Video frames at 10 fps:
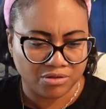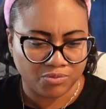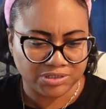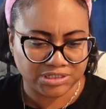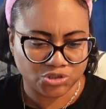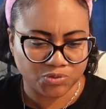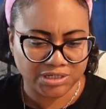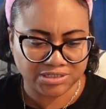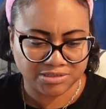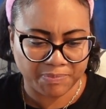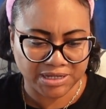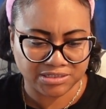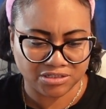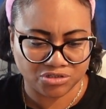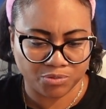What's it? Sweet and
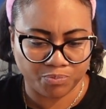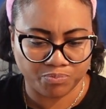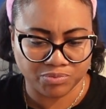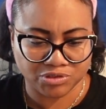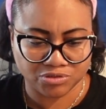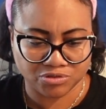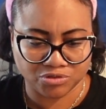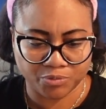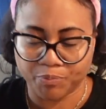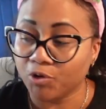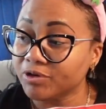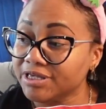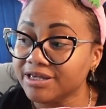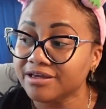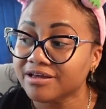spicy to
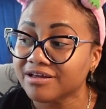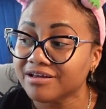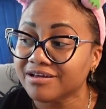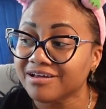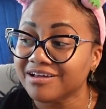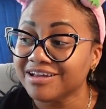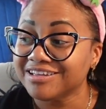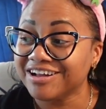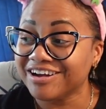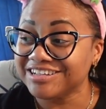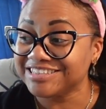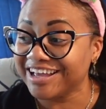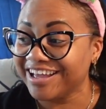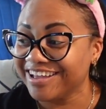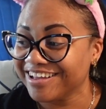topoki. Is that how you
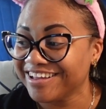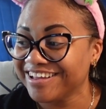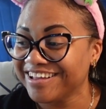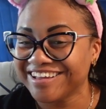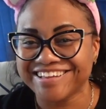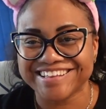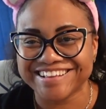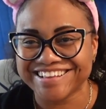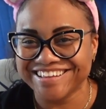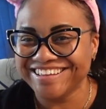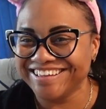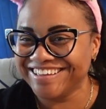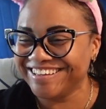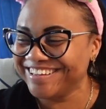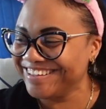say
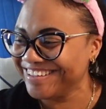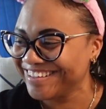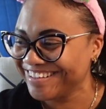it?